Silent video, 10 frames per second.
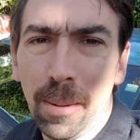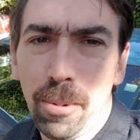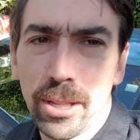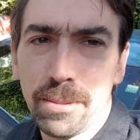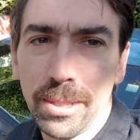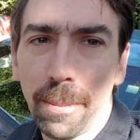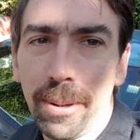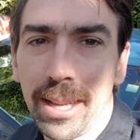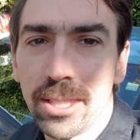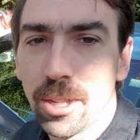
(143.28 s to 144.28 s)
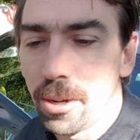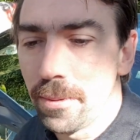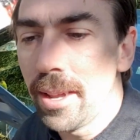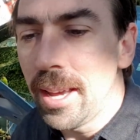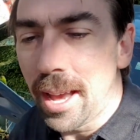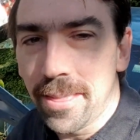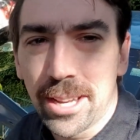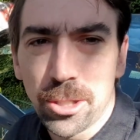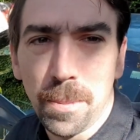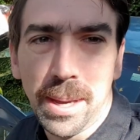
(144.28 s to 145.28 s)
put some jumper leads on, and
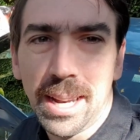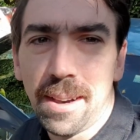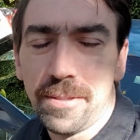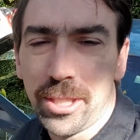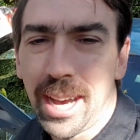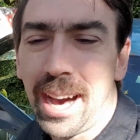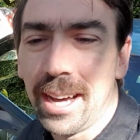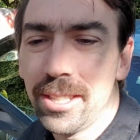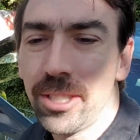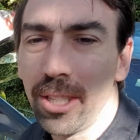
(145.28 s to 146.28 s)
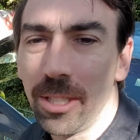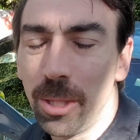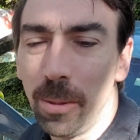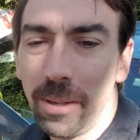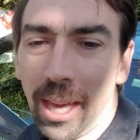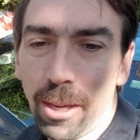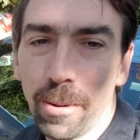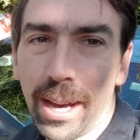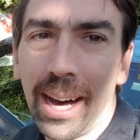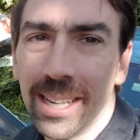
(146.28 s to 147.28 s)
that should be enough charge to get
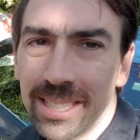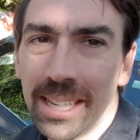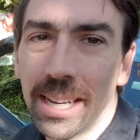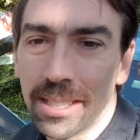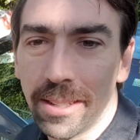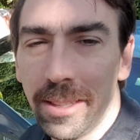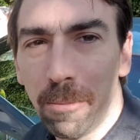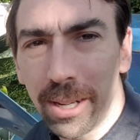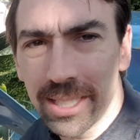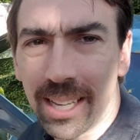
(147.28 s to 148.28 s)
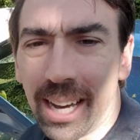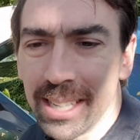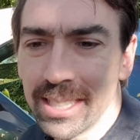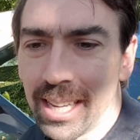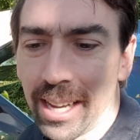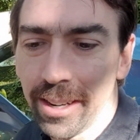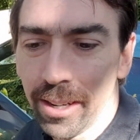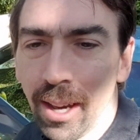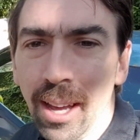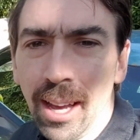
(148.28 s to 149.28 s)
your car started. And then once the car's
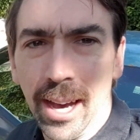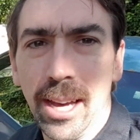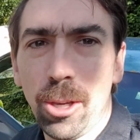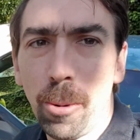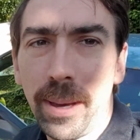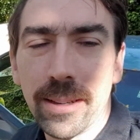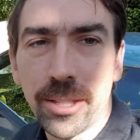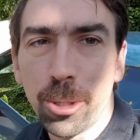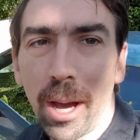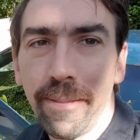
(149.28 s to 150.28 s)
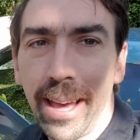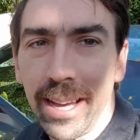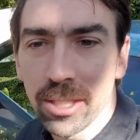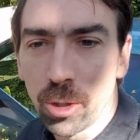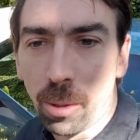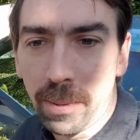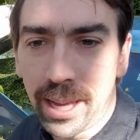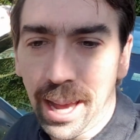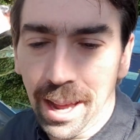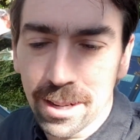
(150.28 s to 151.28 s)
started, uh, you'll be able to drive it as
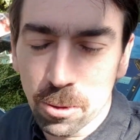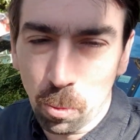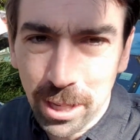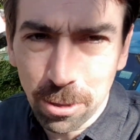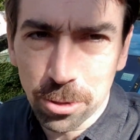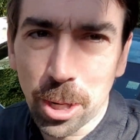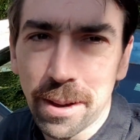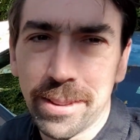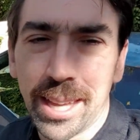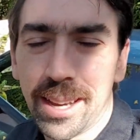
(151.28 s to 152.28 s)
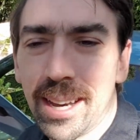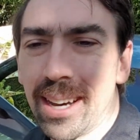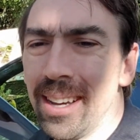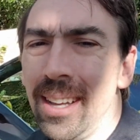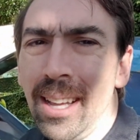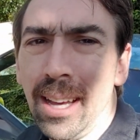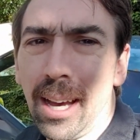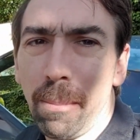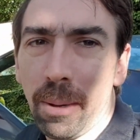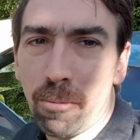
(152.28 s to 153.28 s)
normally, and when you're driving that car,
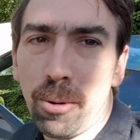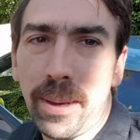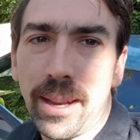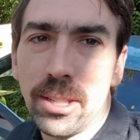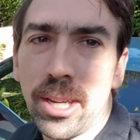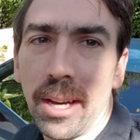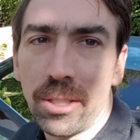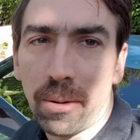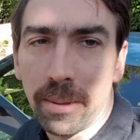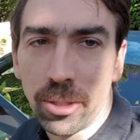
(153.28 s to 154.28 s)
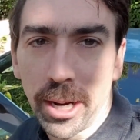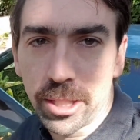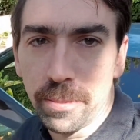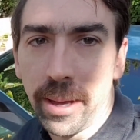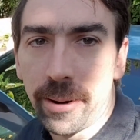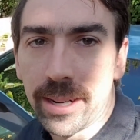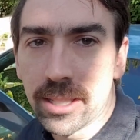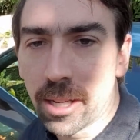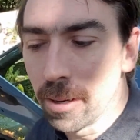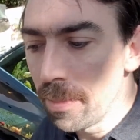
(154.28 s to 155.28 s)
um, it will be able to charge from the traction battery.
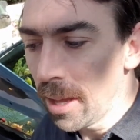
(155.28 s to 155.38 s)
So